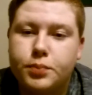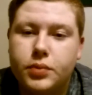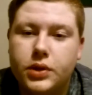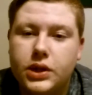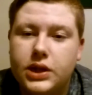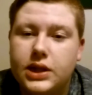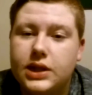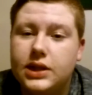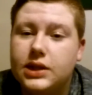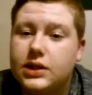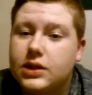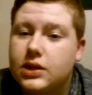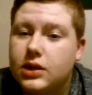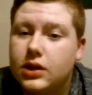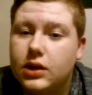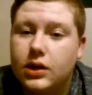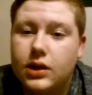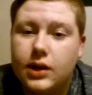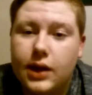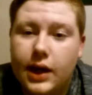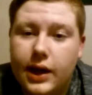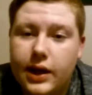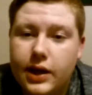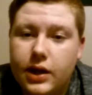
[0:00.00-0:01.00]
please
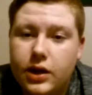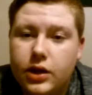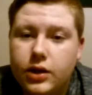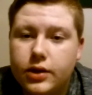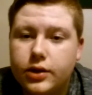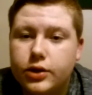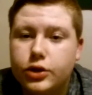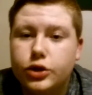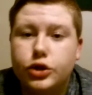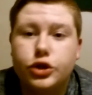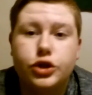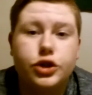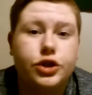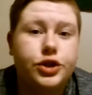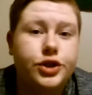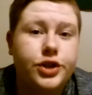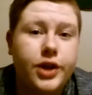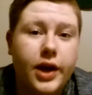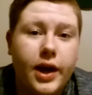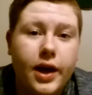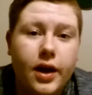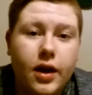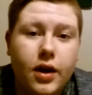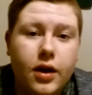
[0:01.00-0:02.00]
like,
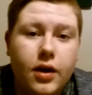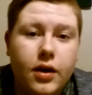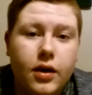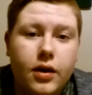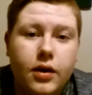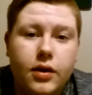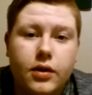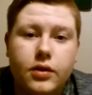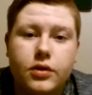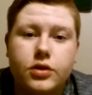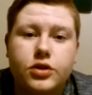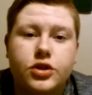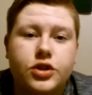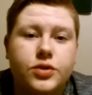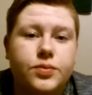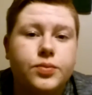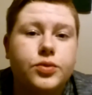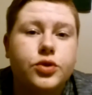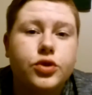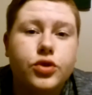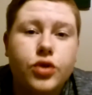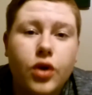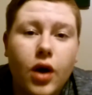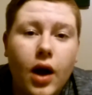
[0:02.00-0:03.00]
share,
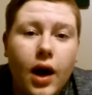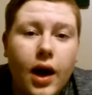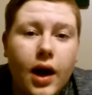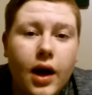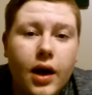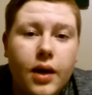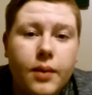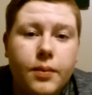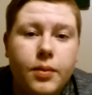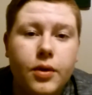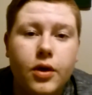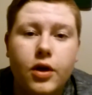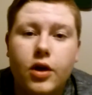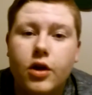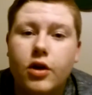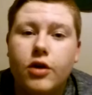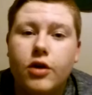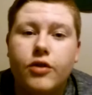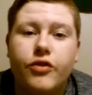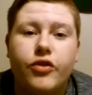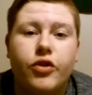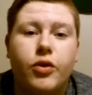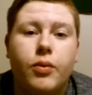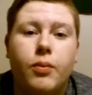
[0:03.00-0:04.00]
subscribe
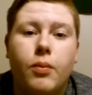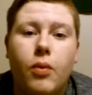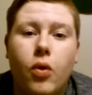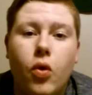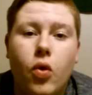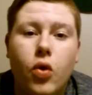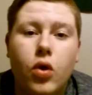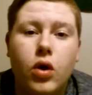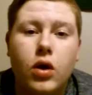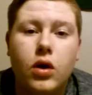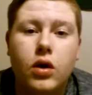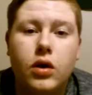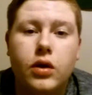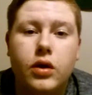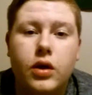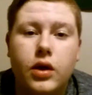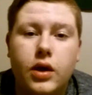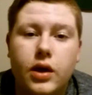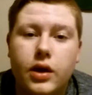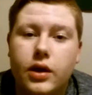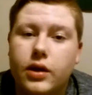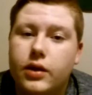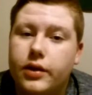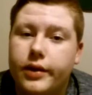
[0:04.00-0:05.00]
for more.
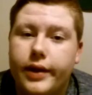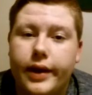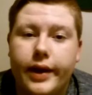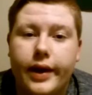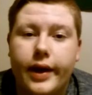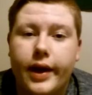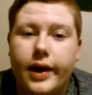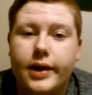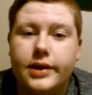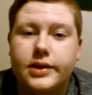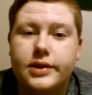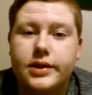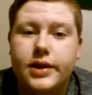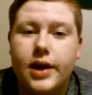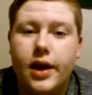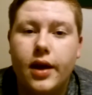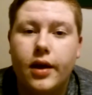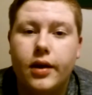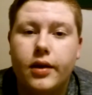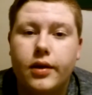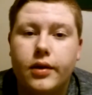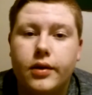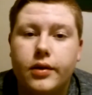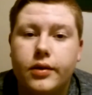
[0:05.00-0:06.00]
Like I
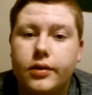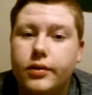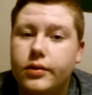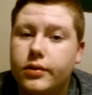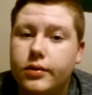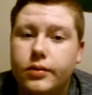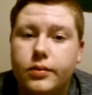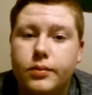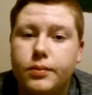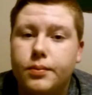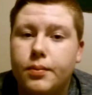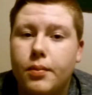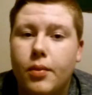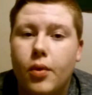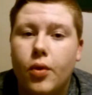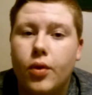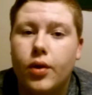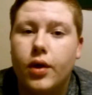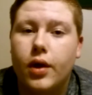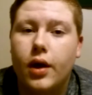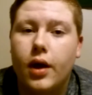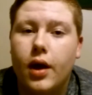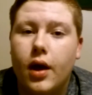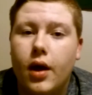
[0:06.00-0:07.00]
said,
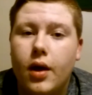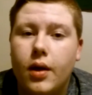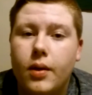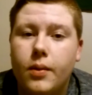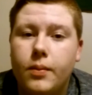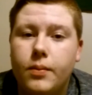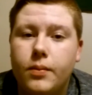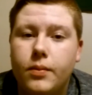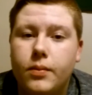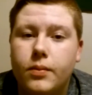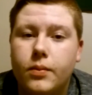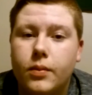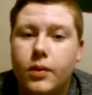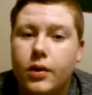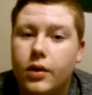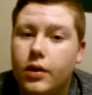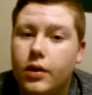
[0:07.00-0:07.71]
more to come